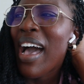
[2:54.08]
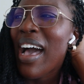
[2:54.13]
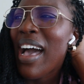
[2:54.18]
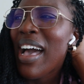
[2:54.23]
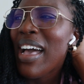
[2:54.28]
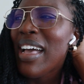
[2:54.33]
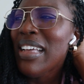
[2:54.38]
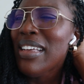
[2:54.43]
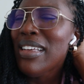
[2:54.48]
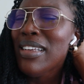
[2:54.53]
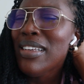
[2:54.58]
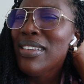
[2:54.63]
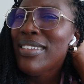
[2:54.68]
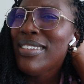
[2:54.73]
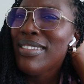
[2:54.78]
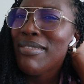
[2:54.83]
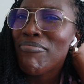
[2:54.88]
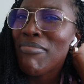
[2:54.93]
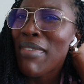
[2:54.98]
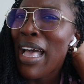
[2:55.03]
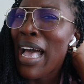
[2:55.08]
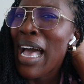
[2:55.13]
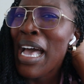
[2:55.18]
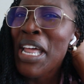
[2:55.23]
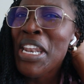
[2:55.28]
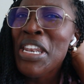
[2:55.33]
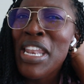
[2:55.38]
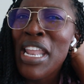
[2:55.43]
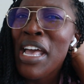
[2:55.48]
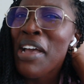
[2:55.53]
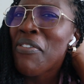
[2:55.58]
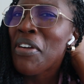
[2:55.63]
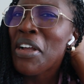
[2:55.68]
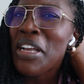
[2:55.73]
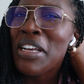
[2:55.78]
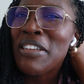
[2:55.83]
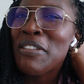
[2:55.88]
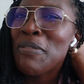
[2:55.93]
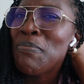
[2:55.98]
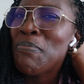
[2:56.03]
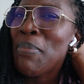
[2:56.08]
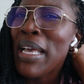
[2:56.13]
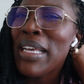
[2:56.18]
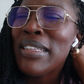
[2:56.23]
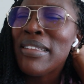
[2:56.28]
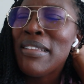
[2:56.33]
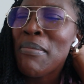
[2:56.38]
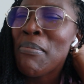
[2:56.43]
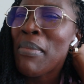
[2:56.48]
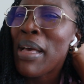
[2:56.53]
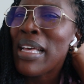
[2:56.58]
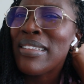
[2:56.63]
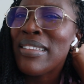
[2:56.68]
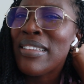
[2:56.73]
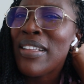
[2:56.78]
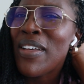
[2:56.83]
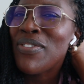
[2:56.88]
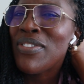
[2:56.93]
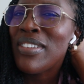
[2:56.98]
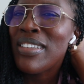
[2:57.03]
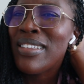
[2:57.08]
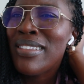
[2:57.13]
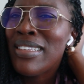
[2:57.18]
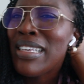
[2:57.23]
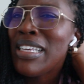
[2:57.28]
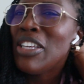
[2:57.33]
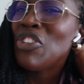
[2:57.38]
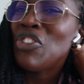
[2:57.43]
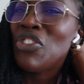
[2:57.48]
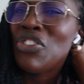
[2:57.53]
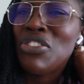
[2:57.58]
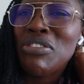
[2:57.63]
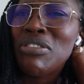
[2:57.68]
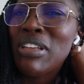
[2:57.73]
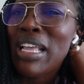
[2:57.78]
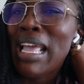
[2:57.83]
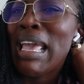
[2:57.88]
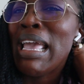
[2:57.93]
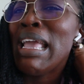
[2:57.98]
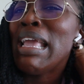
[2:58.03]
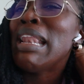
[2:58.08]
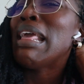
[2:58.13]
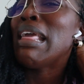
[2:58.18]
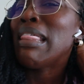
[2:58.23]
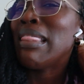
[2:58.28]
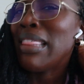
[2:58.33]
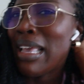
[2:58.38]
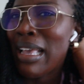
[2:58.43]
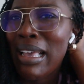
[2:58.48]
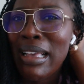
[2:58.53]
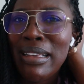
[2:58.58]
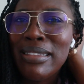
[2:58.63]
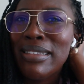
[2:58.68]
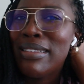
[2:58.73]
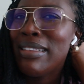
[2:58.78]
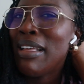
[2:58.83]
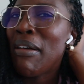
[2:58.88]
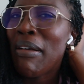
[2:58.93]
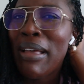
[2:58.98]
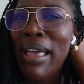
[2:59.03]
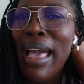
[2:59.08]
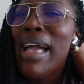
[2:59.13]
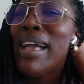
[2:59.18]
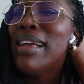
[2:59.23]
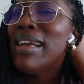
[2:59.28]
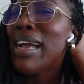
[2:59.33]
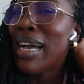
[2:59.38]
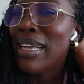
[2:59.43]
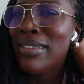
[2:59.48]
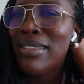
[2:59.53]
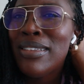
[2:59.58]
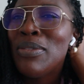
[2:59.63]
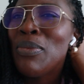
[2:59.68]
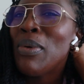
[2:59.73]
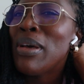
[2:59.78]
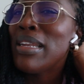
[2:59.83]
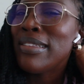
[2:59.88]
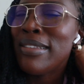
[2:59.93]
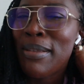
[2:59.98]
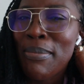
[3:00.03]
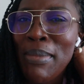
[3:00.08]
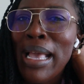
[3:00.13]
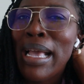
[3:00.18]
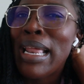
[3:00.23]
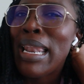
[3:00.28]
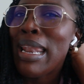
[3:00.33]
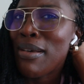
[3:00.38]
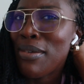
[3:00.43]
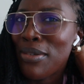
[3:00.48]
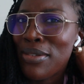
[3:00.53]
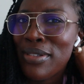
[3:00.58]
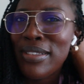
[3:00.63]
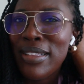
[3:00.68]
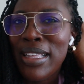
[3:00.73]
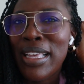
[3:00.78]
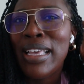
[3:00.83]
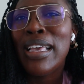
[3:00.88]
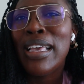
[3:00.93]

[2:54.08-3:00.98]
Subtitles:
I never expected myself to teach anything. Okay? I just wanted to make clothes